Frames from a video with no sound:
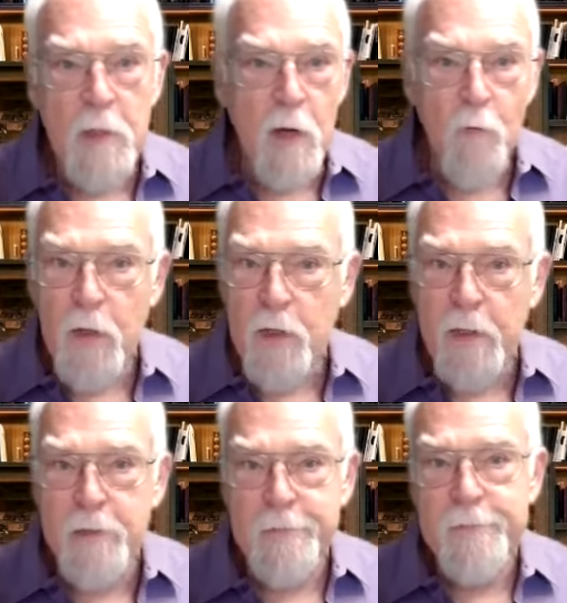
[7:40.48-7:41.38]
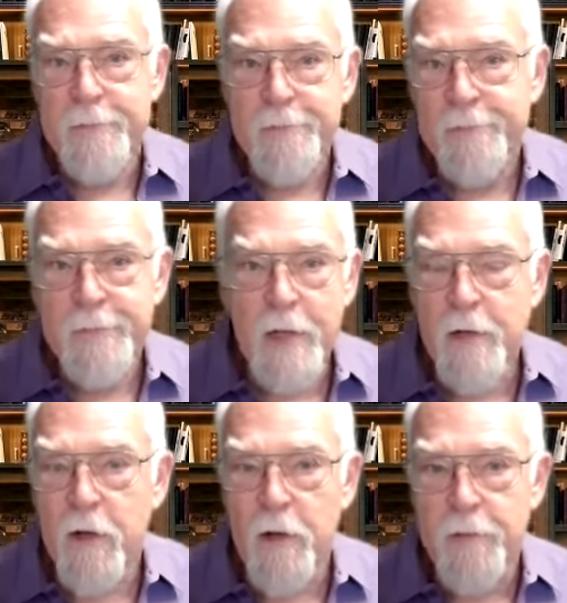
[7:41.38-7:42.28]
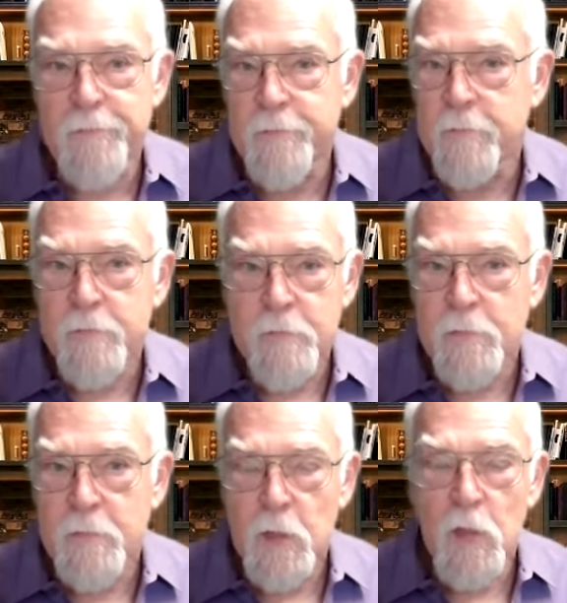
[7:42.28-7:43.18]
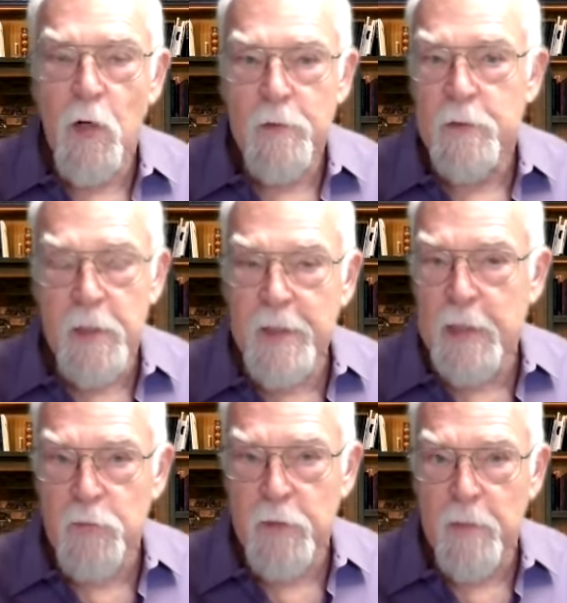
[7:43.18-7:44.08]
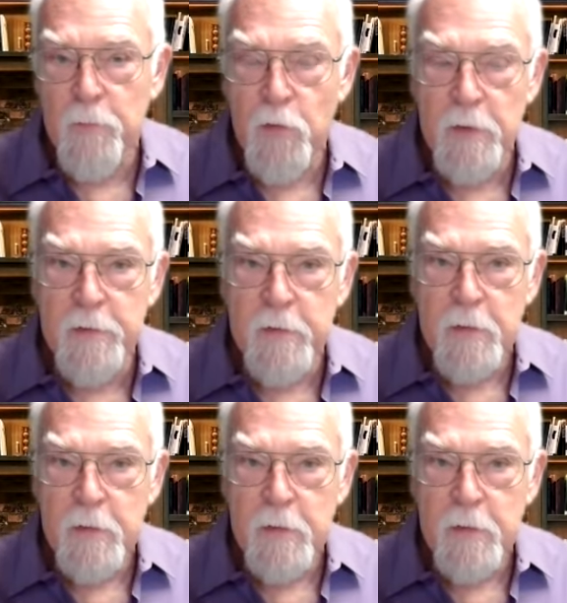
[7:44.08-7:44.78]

Not really, not at all you know, none of that's really important.